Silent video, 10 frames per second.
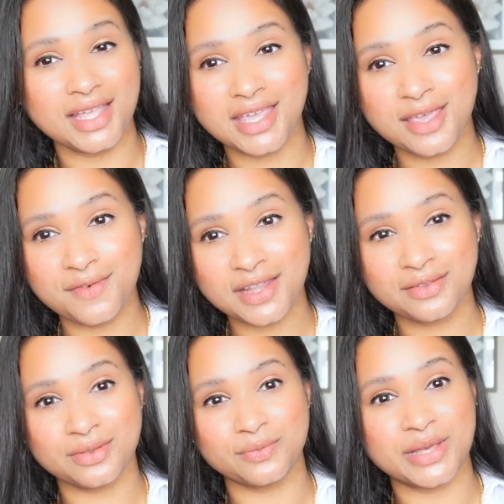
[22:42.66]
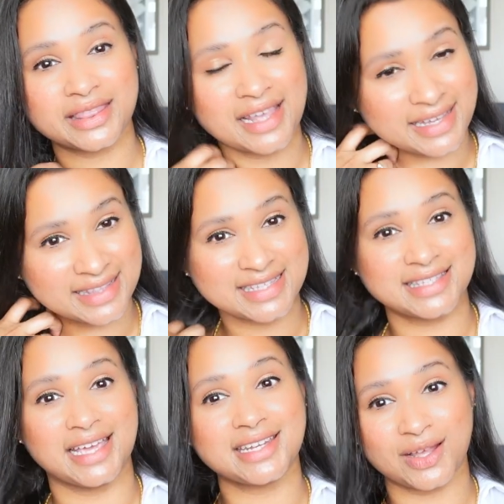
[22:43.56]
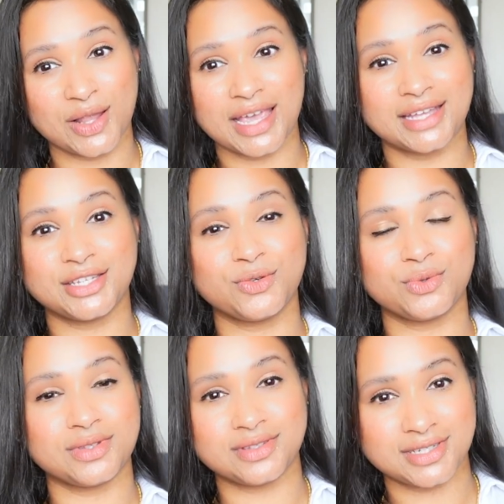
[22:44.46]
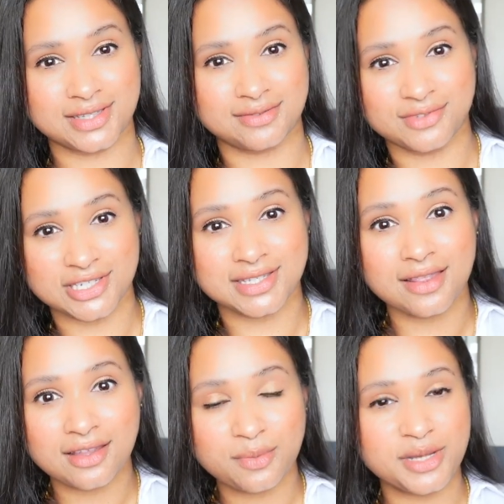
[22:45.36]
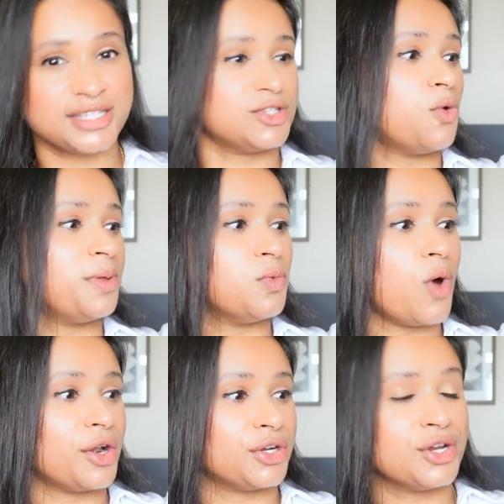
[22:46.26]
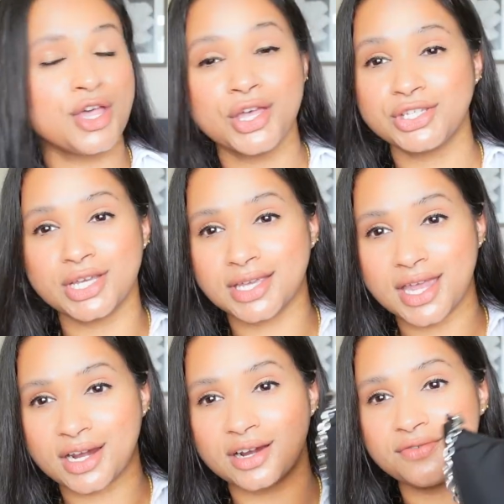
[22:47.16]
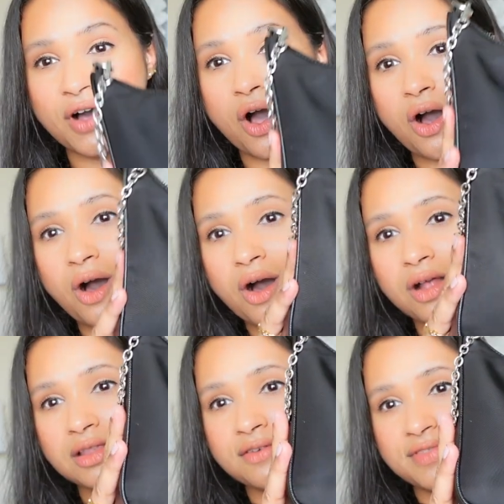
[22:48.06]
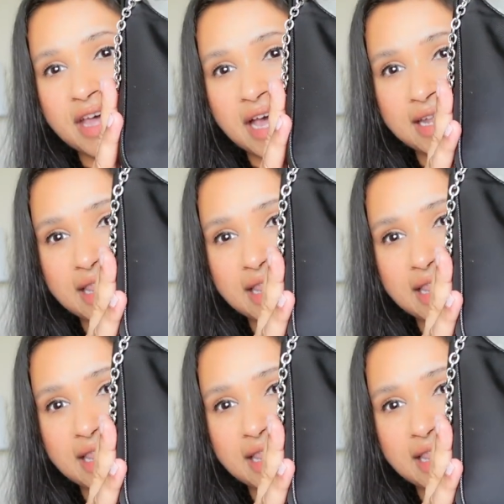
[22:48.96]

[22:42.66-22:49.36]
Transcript: even with like the scent, all I had to do, just just a little bit of soapy water took care of all of that.